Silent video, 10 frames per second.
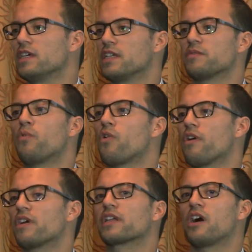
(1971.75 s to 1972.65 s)

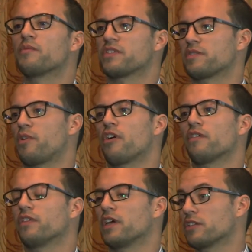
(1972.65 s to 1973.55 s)
it comes as part
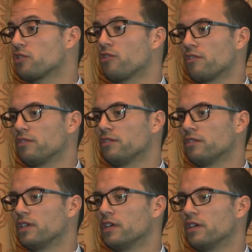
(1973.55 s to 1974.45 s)
of the
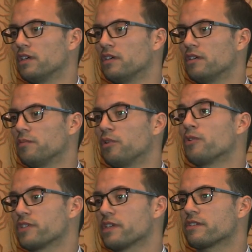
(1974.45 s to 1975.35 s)
editorial
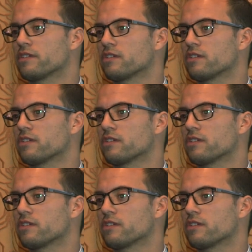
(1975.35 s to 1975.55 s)
process.